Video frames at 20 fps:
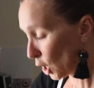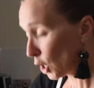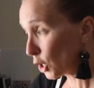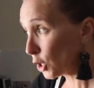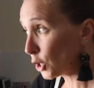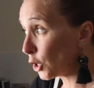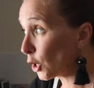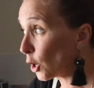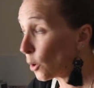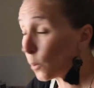
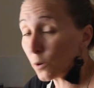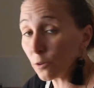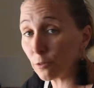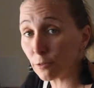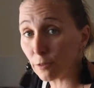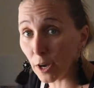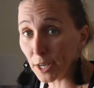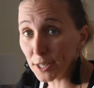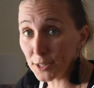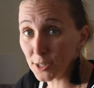you can go and
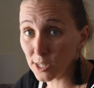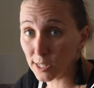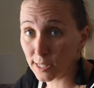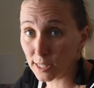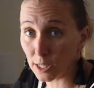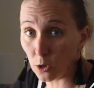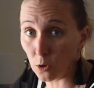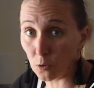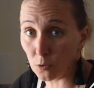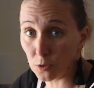find
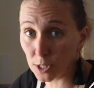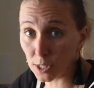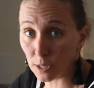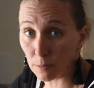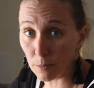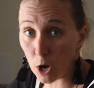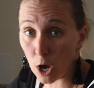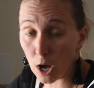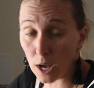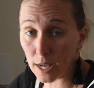yourself
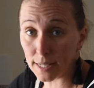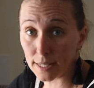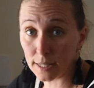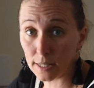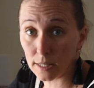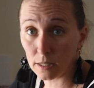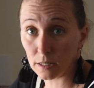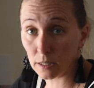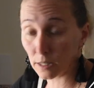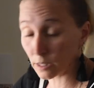some
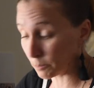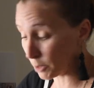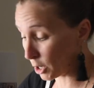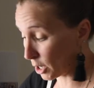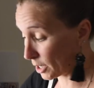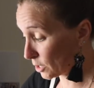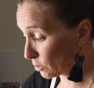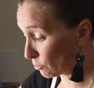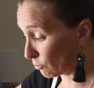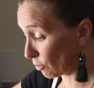
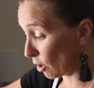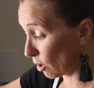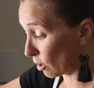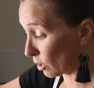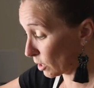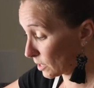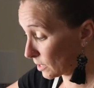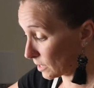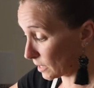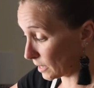nice
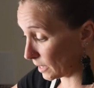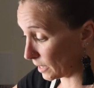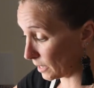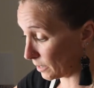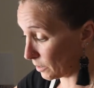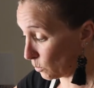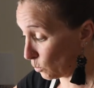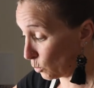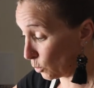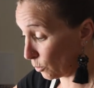rocks that
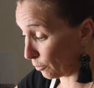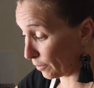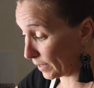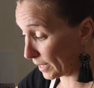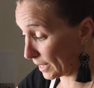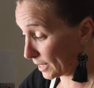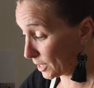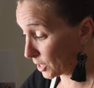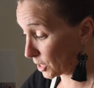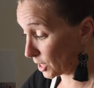will fit
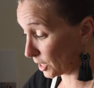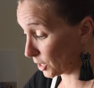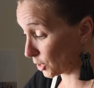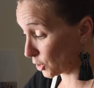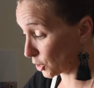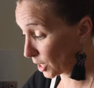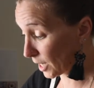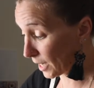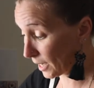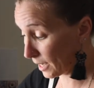into your
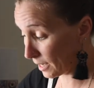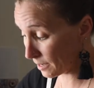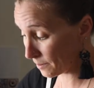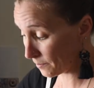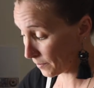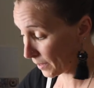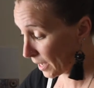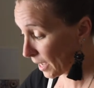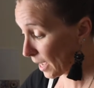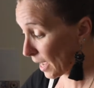jar
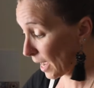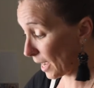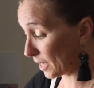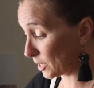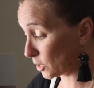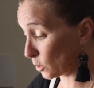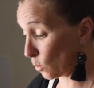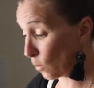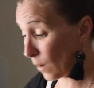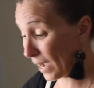
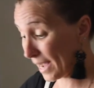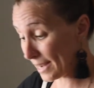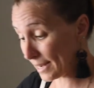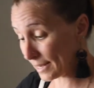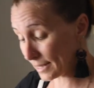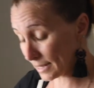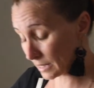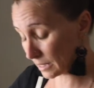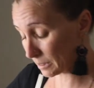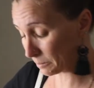as a
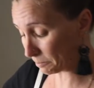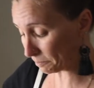weight.